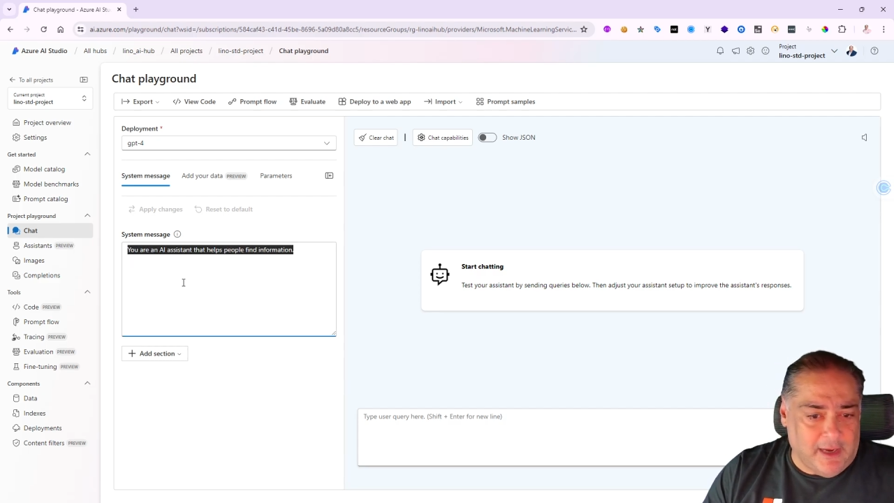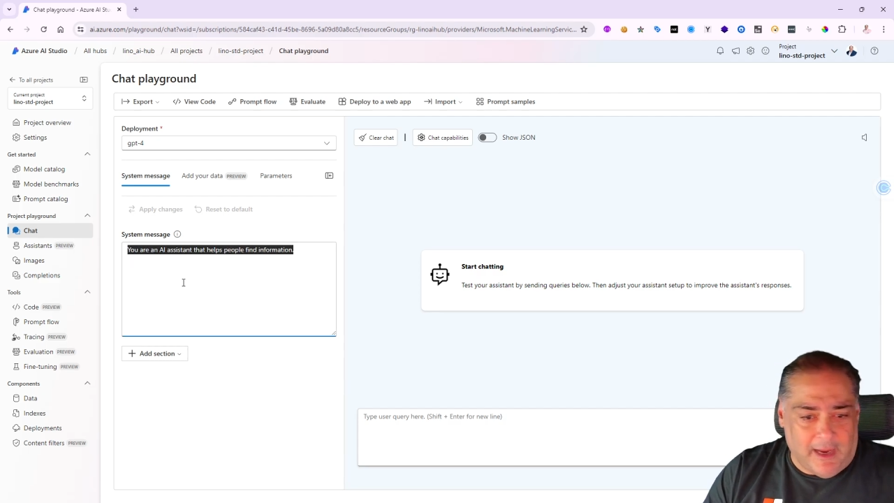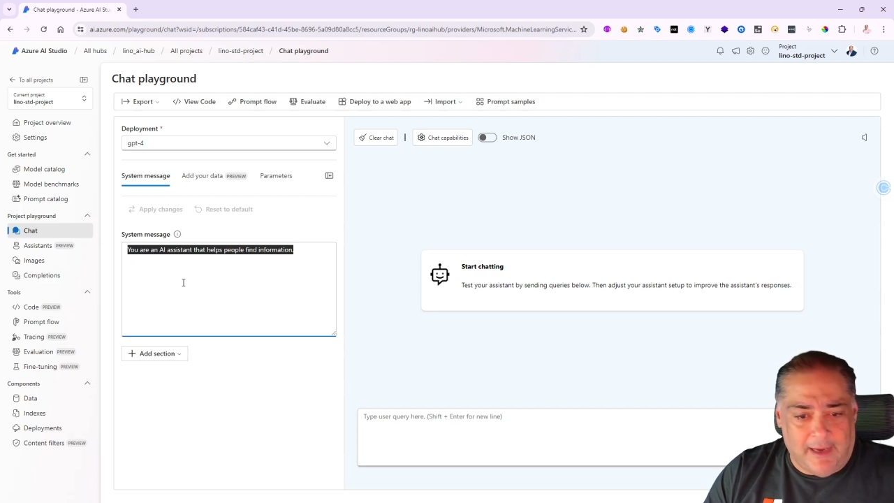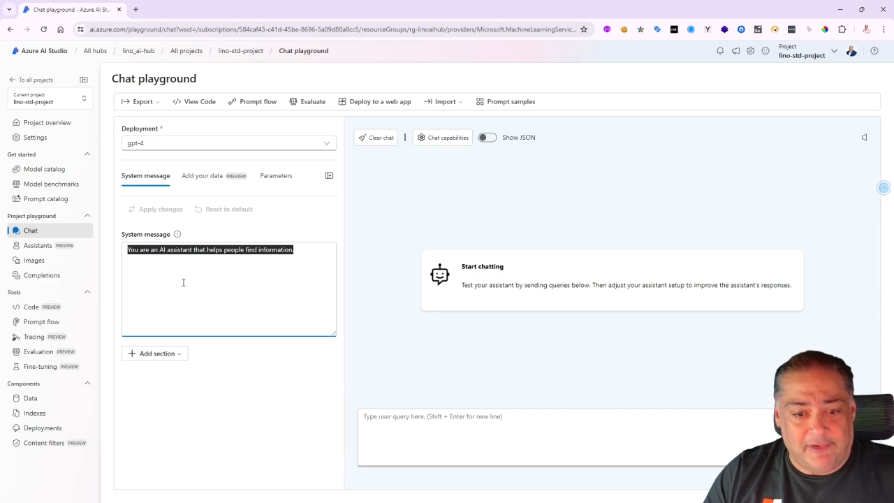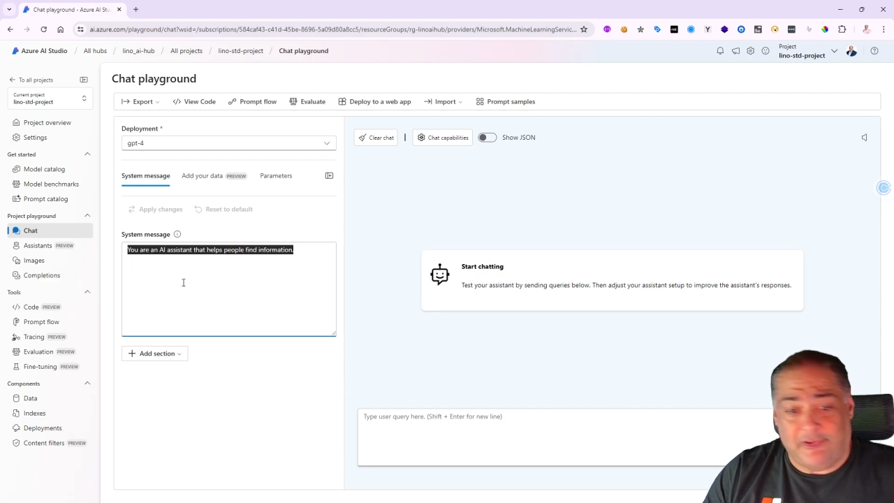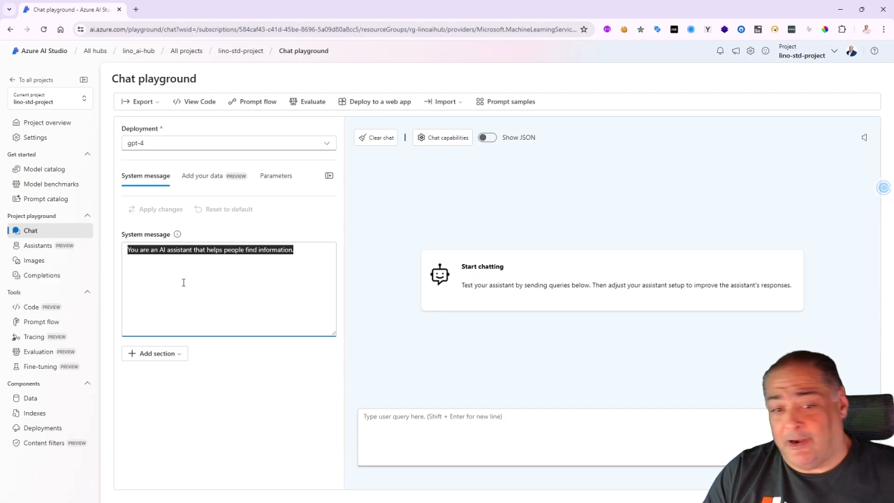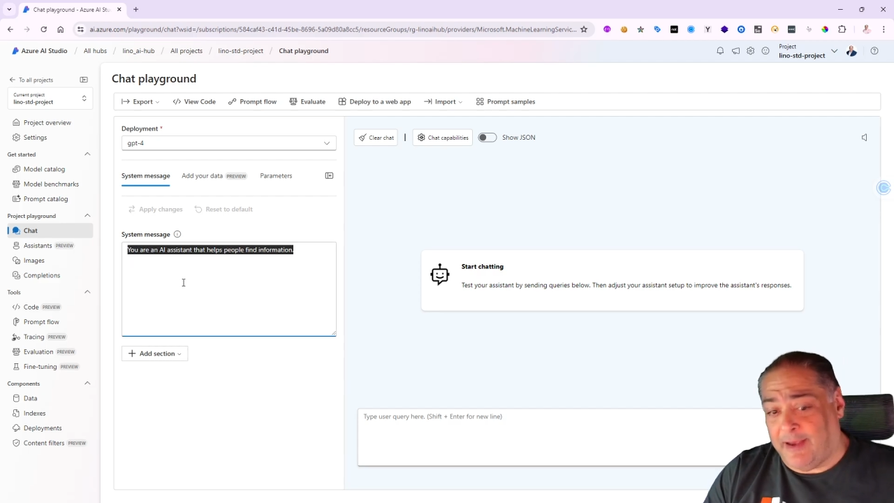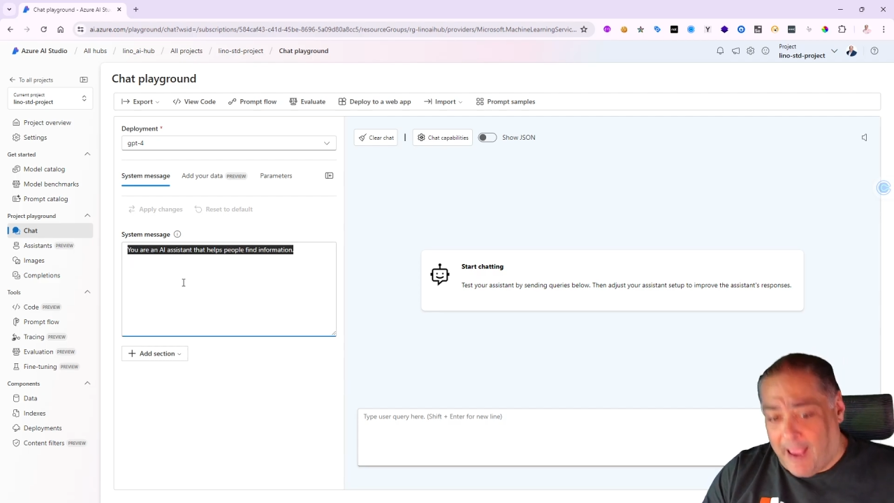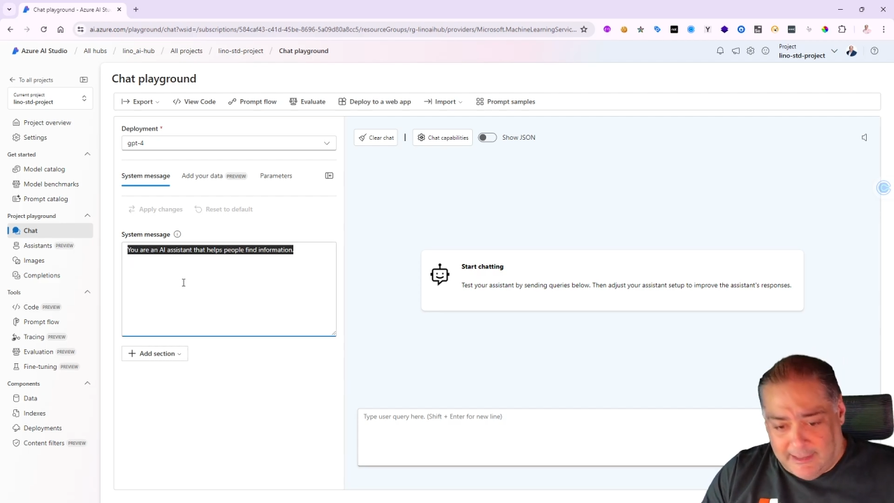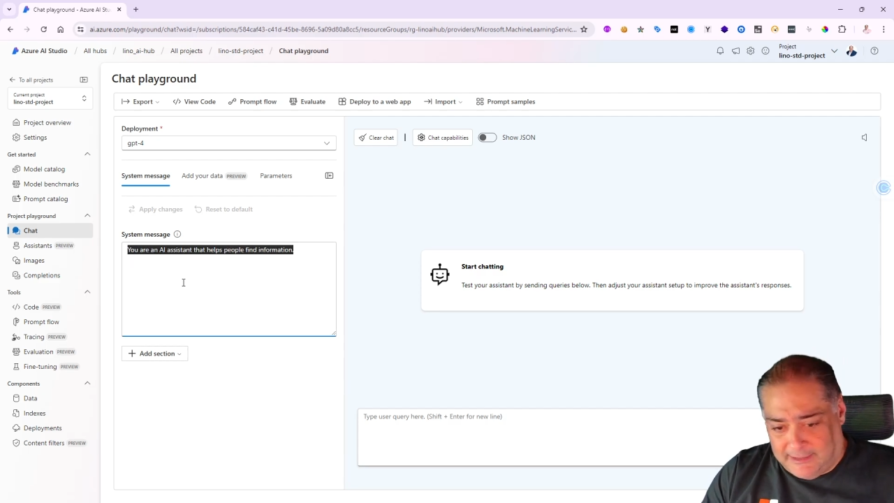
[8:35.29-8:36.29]
and
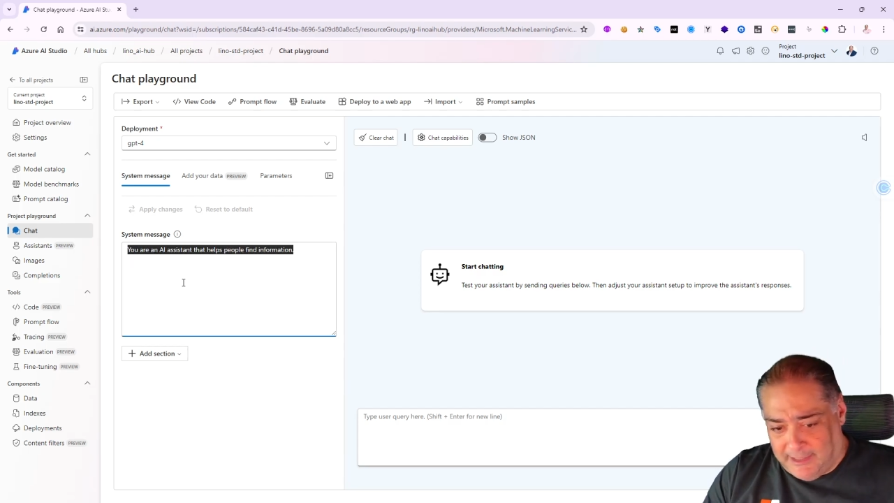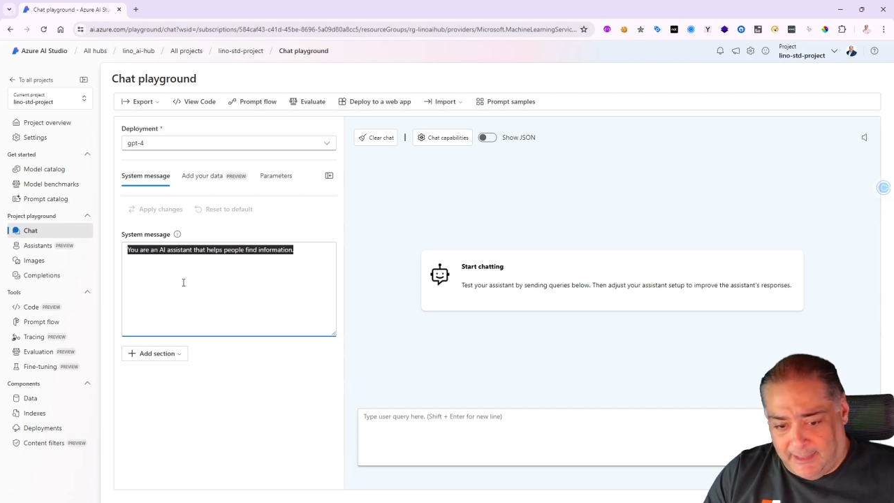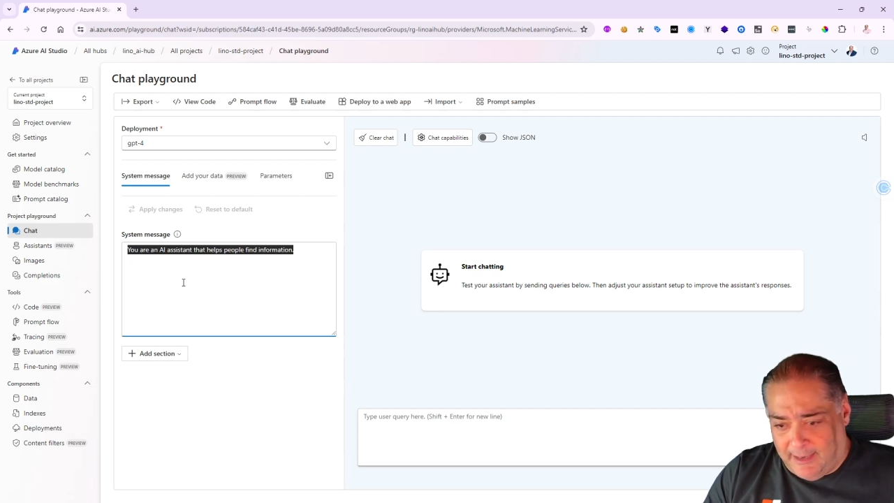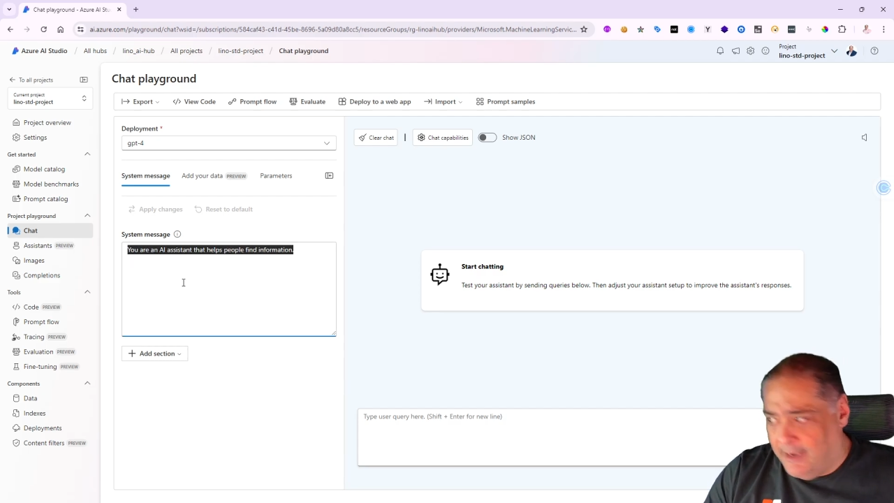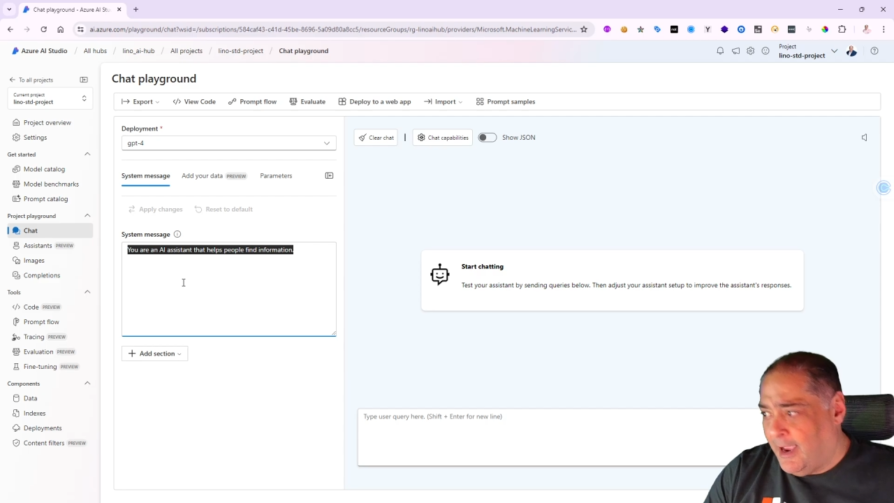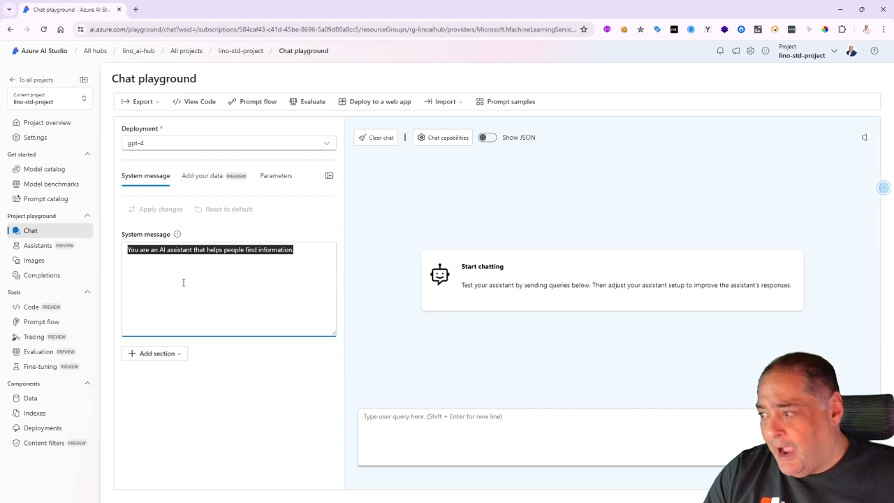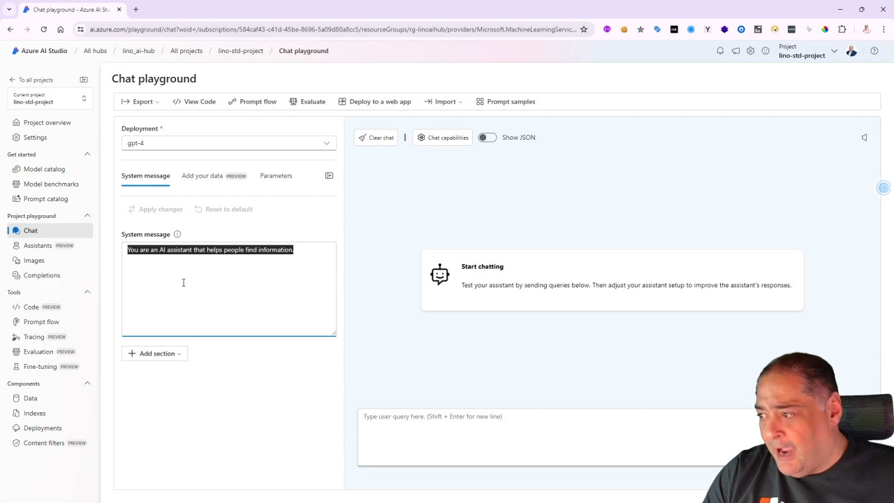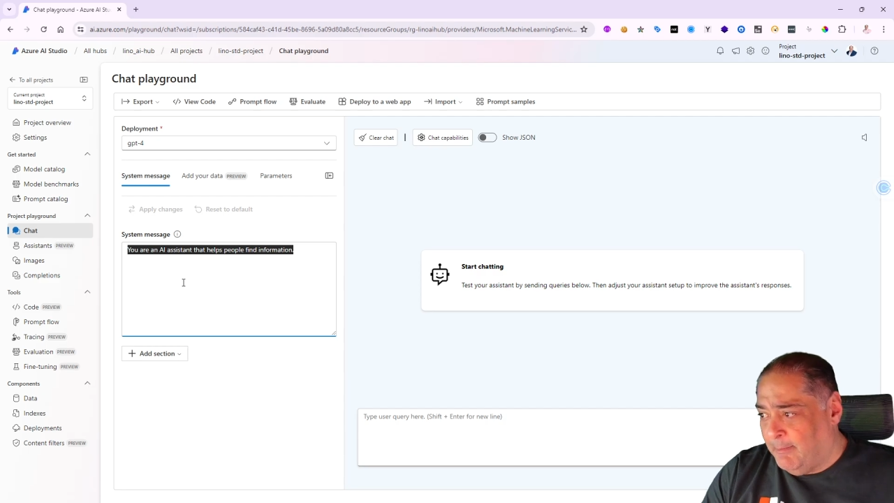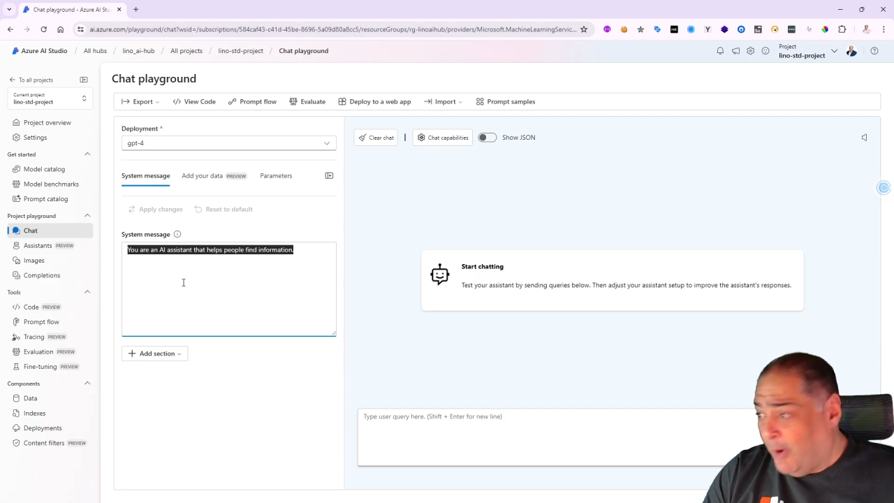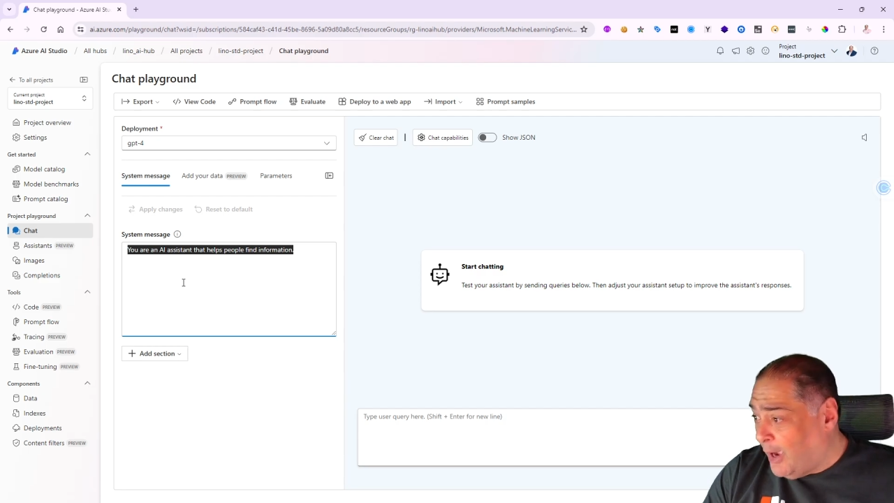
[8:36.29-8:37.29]
sarcastic
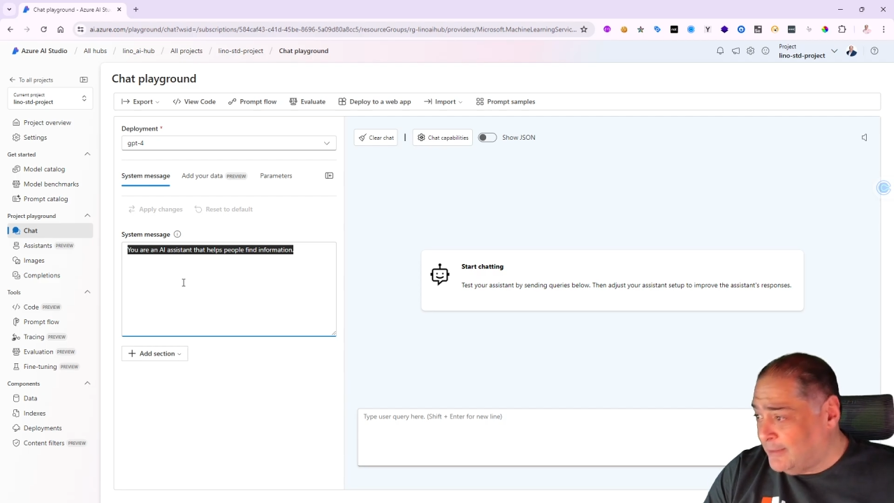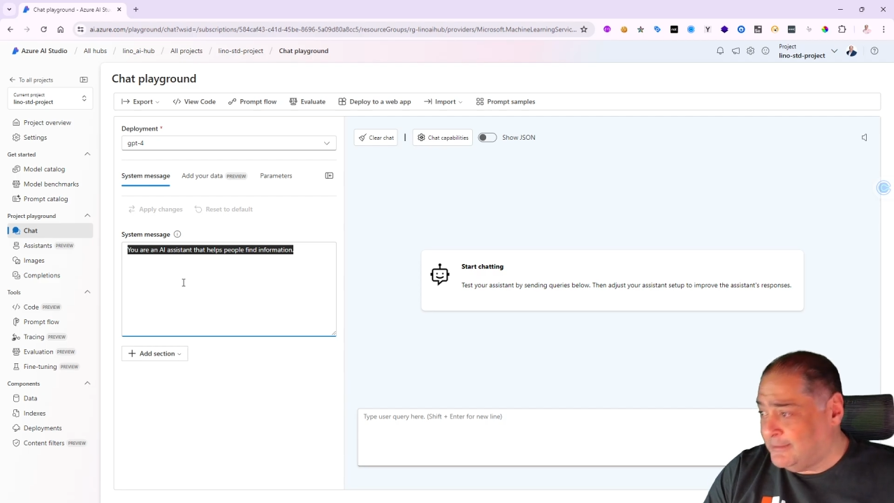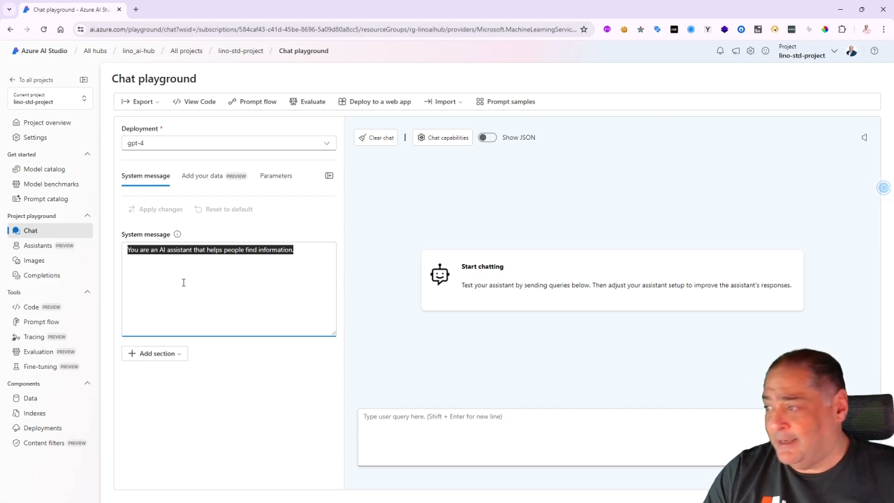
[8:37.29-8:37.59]
AI bot.